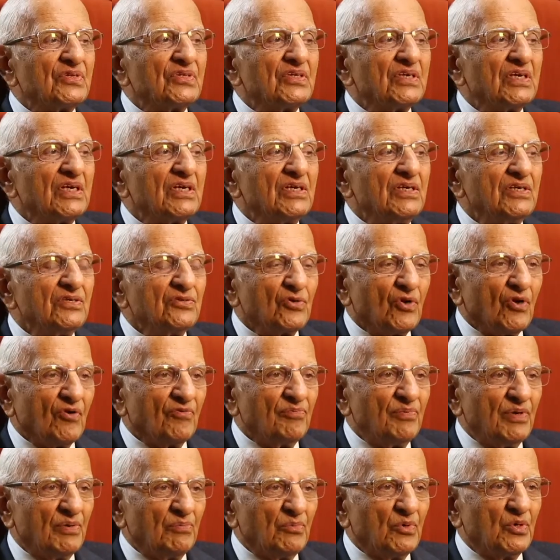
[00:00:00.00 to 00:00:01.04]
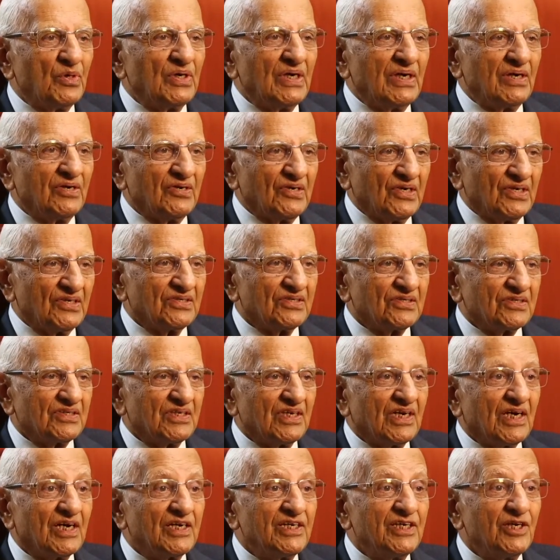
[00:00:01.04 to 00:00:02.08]
with A.D. Shroff Memorial
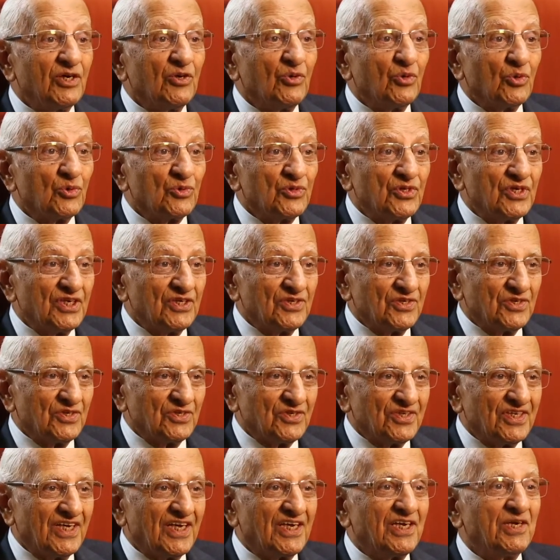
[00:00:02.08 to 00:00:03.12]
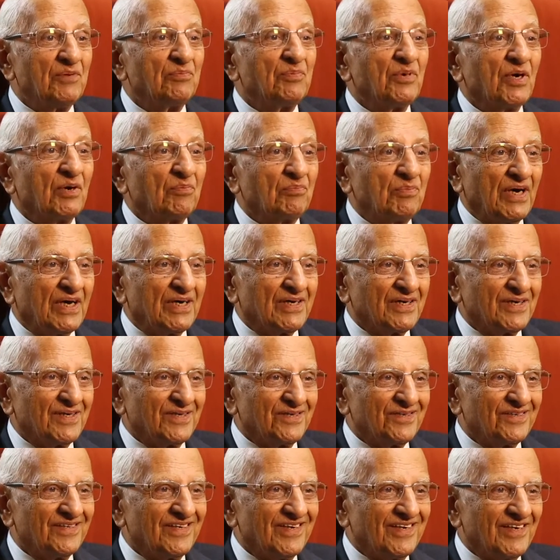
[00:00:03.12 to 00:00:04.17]
Trust. Adi Godrej is there, Deepak
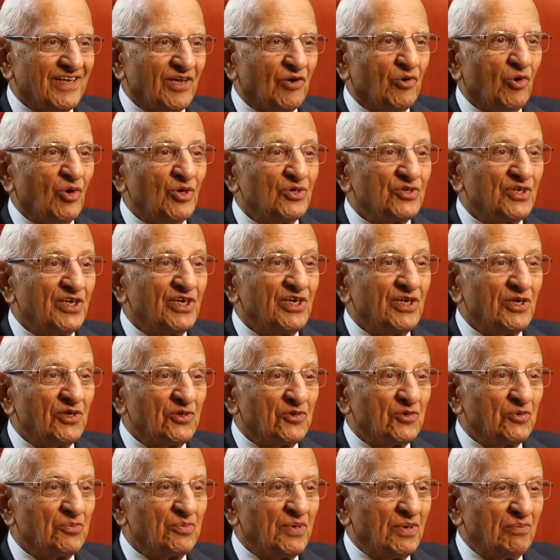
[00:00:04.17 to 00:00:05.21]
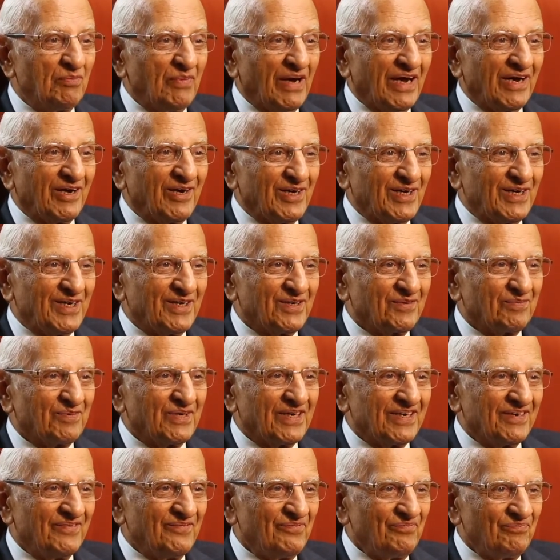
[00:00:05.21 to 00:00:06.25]
Parekh is there. They're all senior to me, my
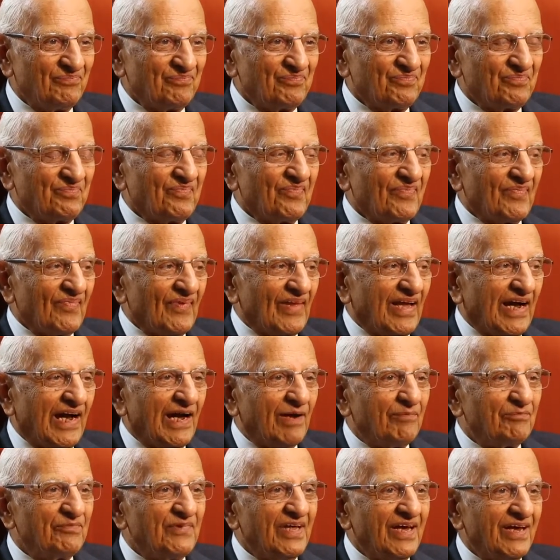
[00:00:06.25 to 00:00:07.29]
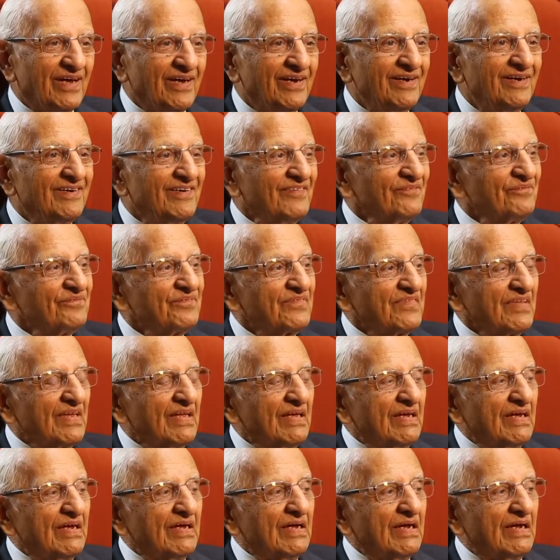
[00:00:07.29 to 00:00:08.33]
colleagues, but I'm there.
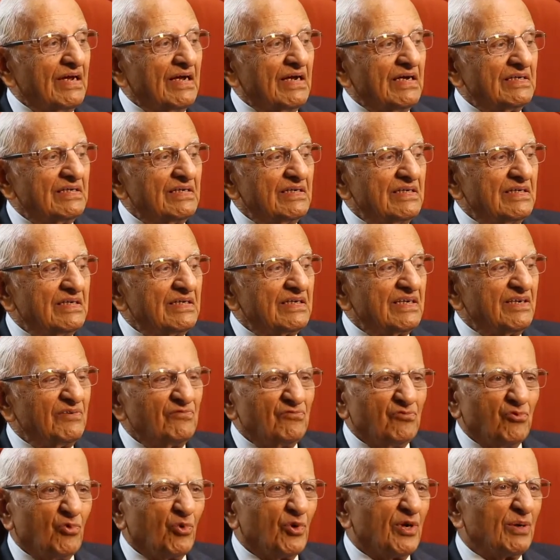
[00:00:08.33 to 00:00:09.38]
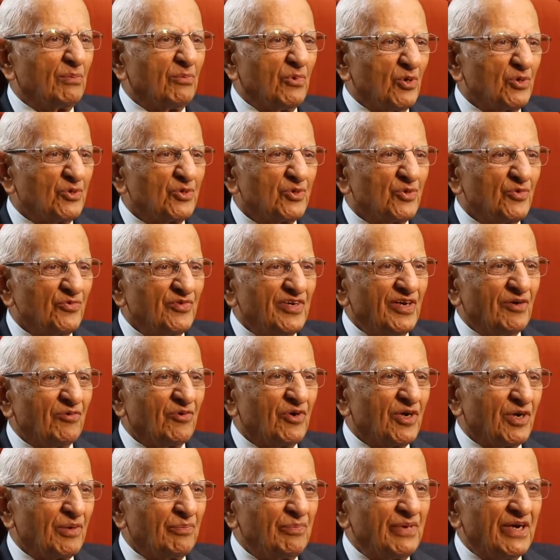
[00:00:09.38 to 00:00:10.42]
And in forum also
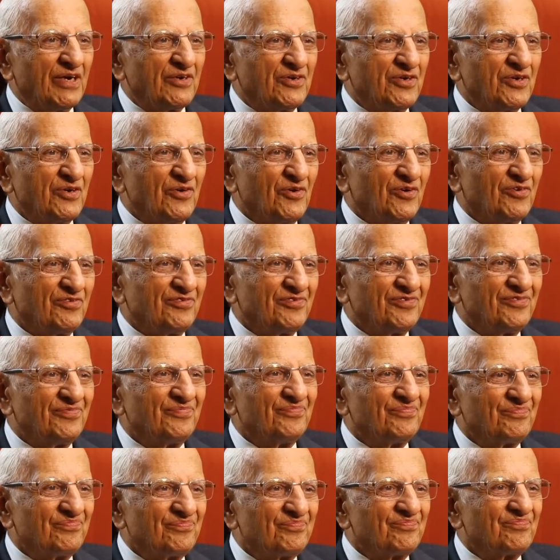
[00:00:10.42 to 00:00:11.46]
we have got a battery of,